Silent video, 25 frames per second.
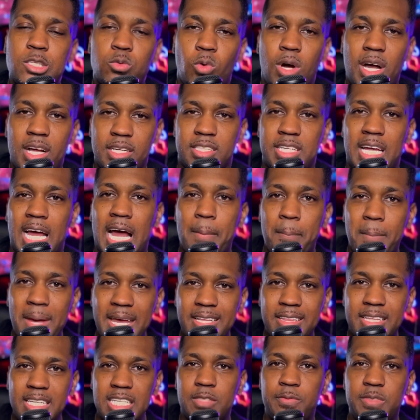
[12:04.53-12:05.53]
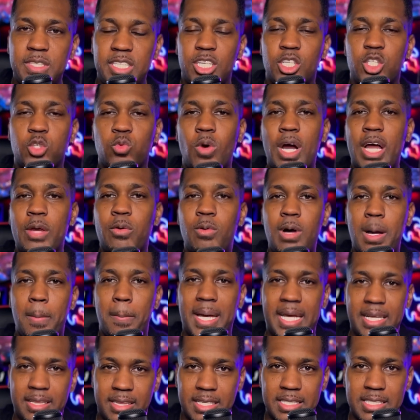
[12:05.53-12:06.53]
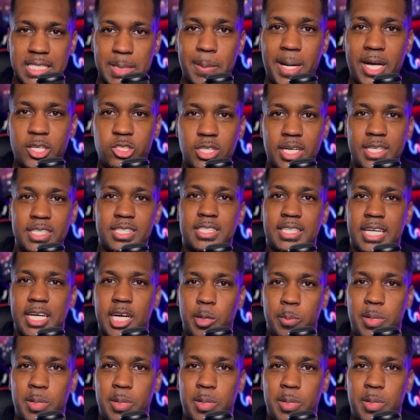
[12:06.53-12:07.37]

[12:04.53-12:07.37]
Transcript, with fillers: why I say I make these videos. Why do I make this? Am I trying to scare